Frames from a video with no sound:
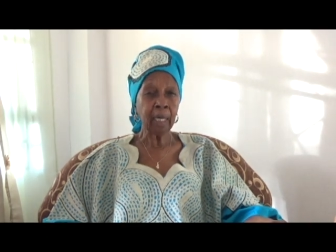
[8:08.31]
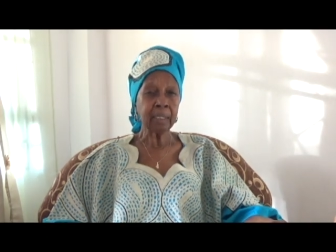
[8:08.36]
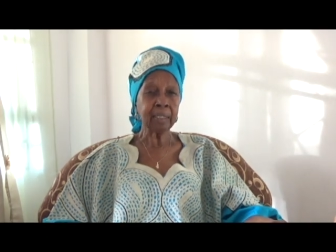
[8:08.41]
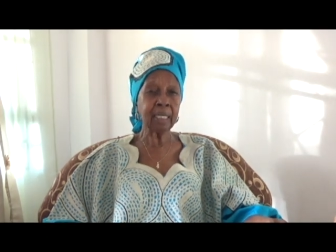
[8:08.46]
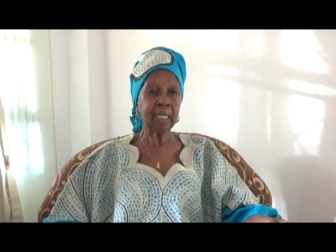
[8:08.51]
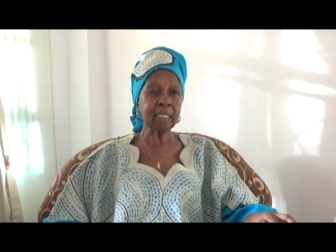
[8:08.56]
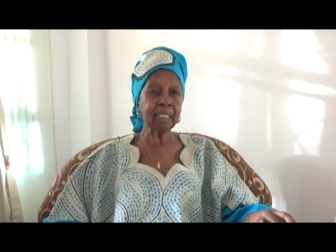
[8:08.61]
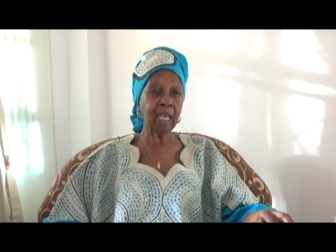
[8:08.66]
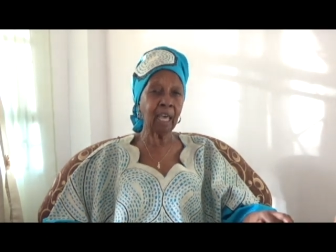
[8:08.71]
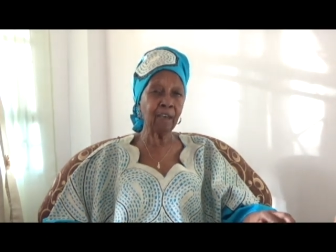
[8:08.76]

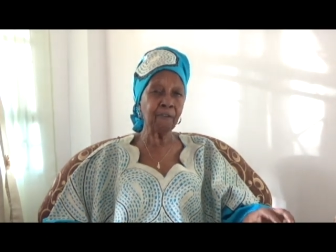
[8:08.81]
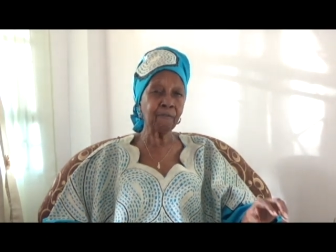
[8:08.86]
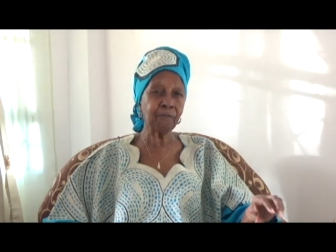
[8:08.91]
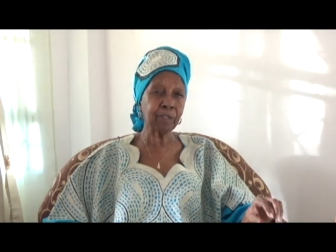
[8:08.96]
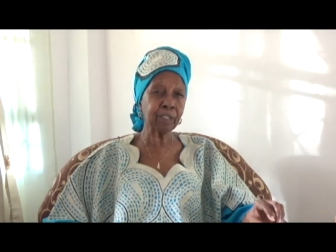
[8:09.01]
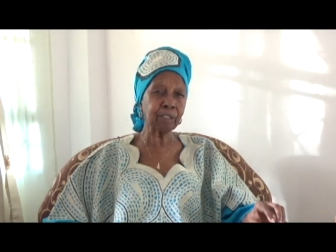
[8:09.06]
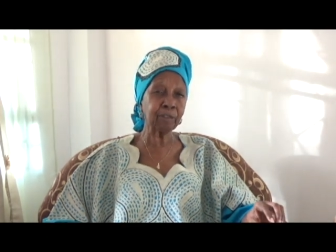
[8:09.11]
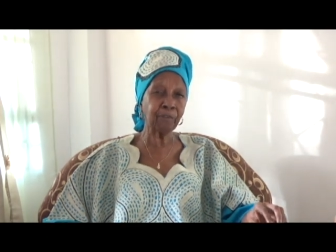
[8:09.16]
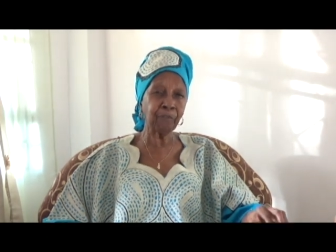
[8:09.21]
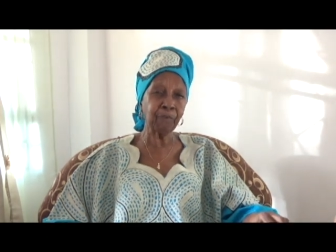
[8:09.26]
that gave
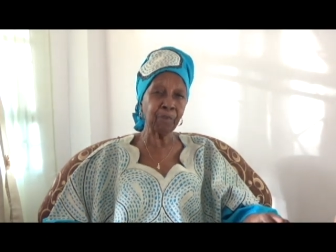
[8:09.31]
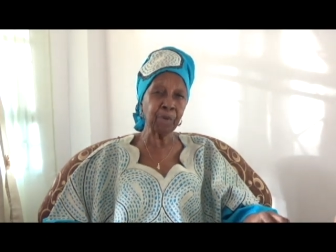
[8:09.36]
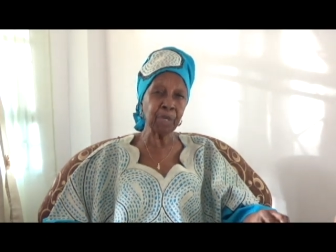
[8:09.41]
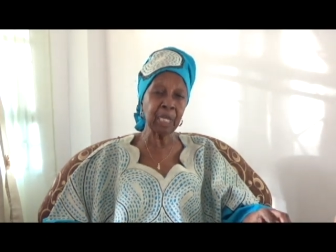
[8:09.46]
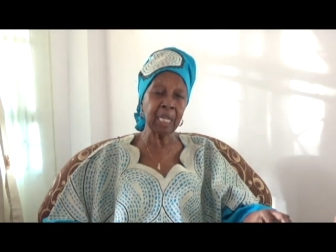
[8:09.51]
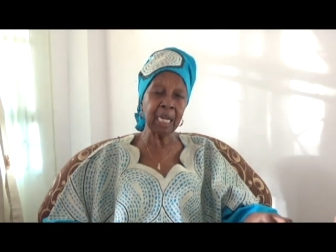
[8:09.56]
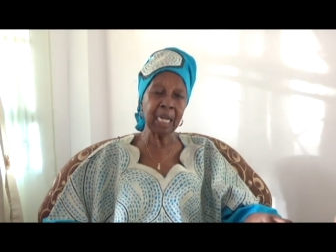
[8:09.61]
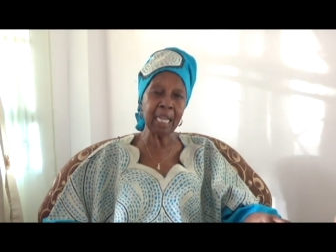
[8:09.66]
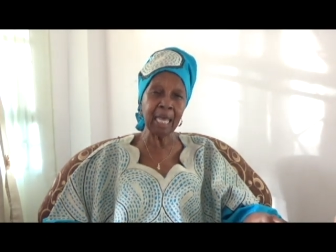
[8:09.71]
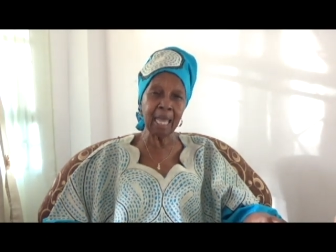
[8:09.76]
us free
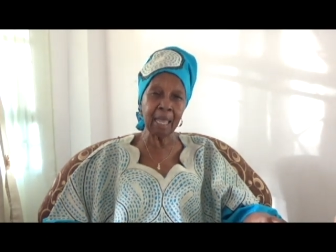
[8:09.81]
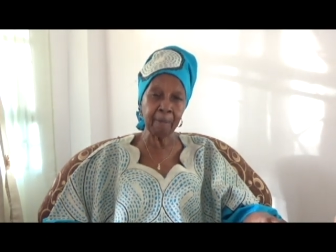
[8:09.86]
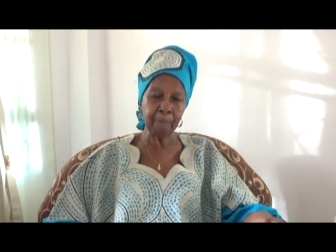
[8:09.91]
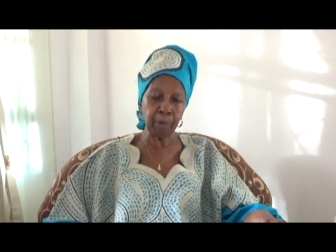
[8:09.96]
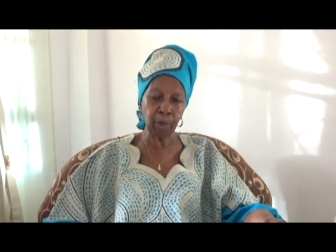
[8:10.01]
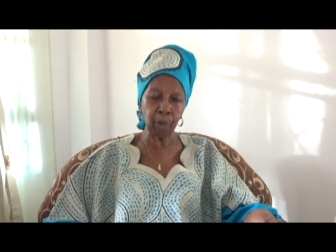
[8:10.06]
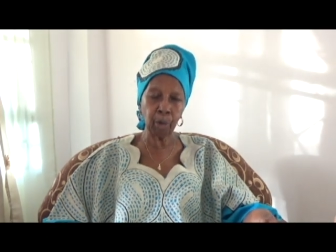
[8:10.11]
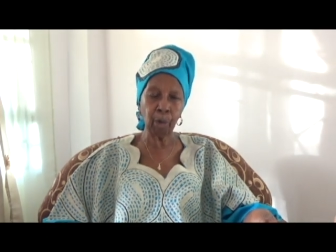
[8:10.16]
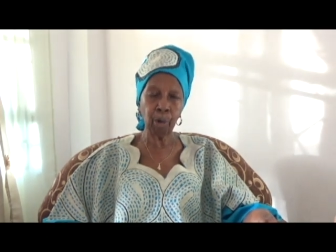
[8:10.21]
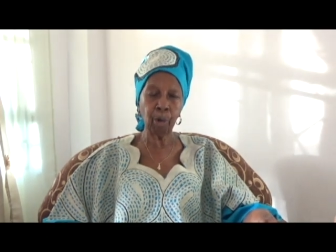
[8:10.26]

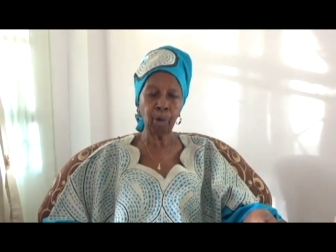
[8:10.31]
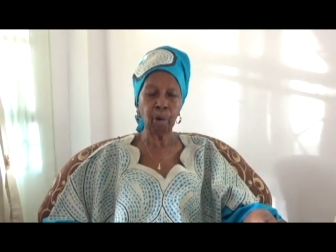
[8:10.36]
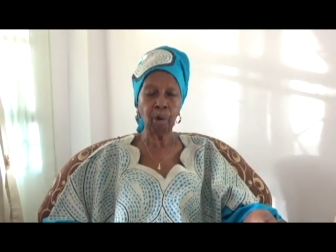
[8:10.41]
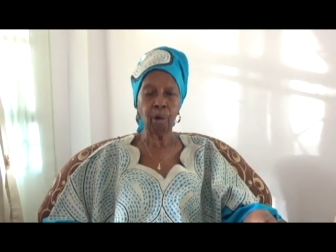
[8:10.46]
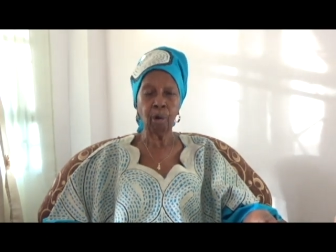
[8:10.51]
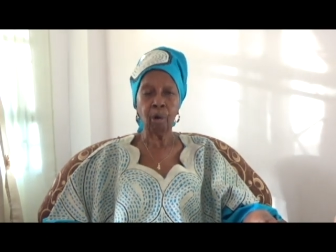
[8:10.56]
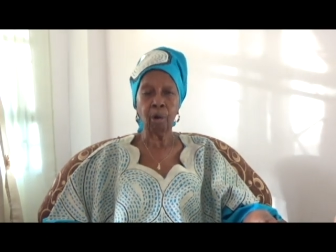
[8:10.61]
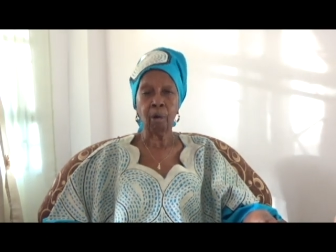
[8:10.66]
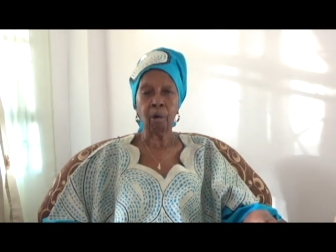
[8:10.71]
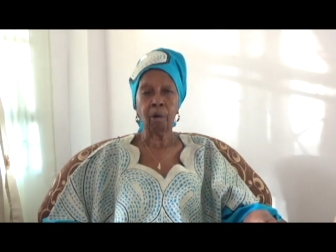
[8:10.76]
labor
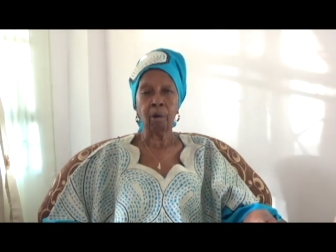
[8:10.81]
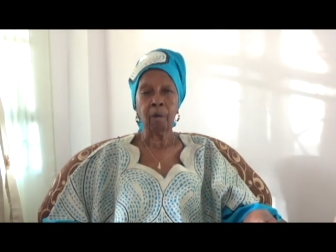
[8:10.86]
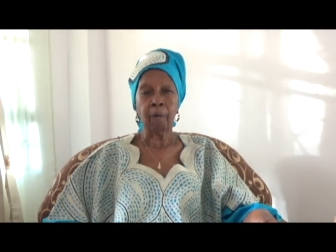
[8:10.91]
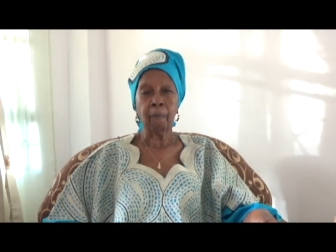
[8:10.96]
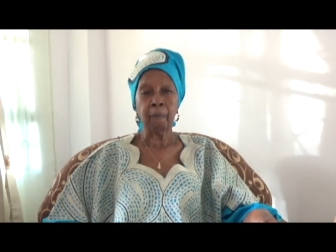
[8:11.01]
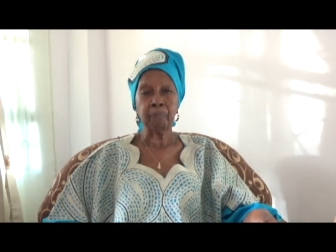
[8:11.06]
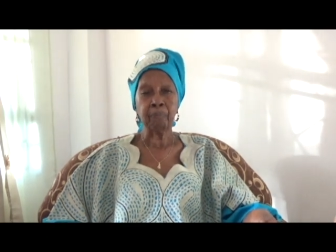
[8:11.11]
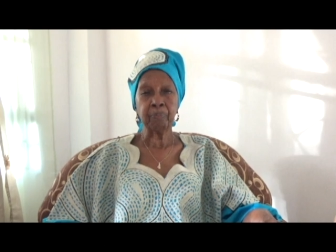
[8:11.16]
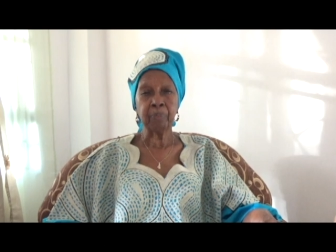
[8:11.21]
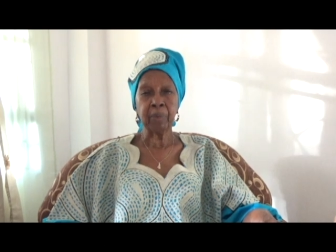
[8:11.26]

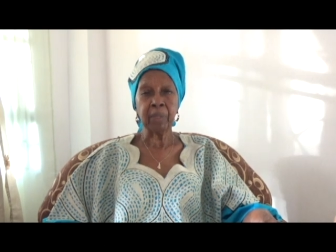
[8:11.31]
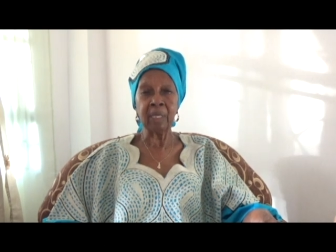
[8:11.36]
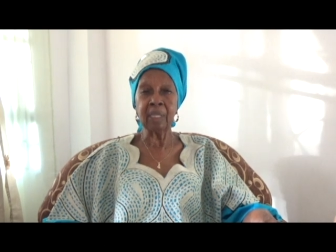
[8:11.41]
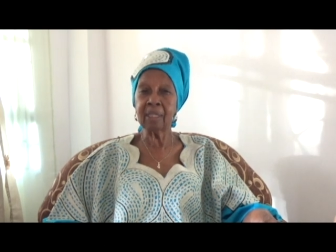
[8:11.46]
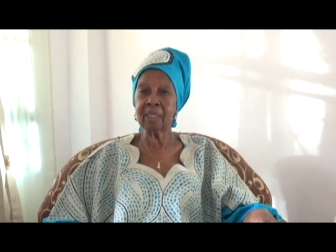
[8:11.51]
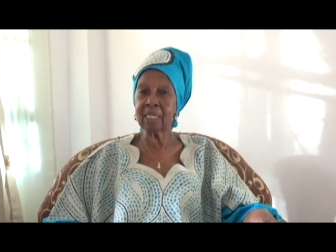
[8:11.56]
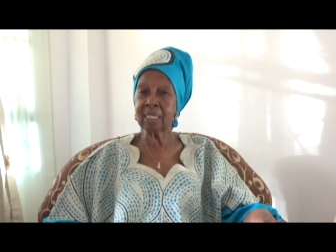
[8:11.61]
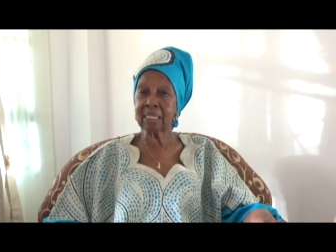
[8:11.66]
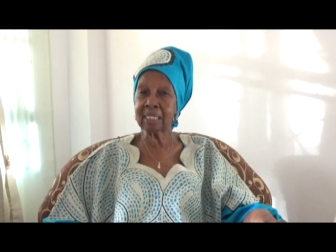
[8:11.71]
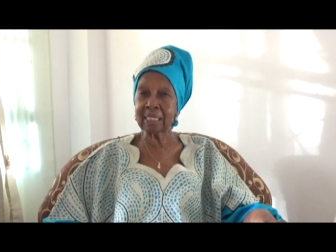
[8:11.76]

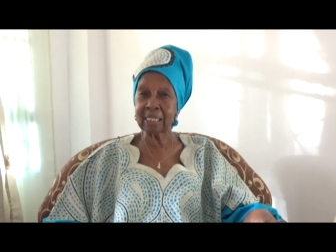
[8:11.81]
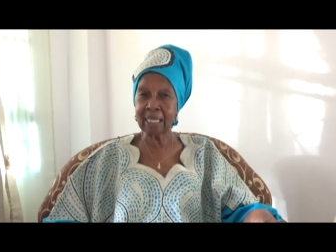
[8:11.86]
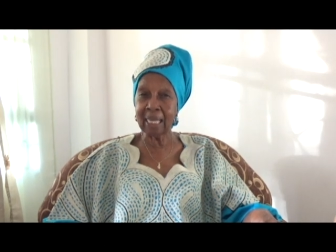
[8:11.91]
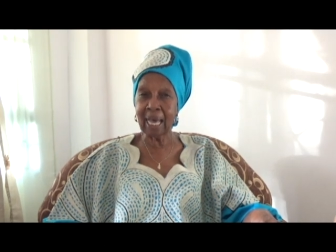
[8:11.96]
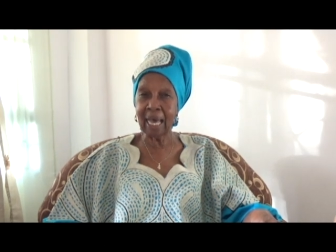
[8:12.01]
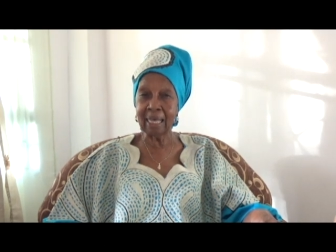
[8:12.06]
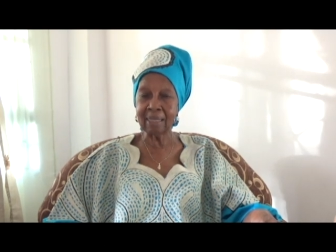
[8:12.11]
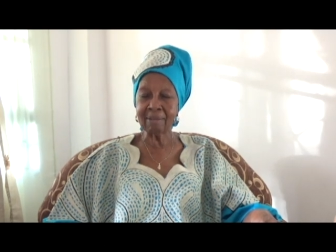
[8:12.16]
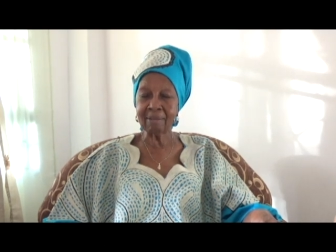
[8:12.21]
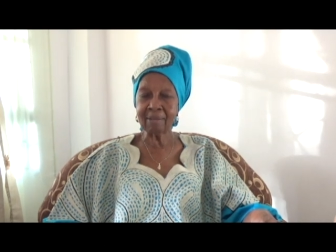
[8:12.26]
in this
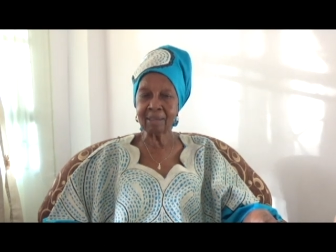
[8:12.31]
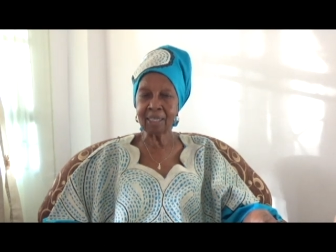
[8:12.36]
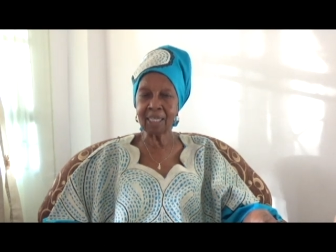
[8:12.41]
land.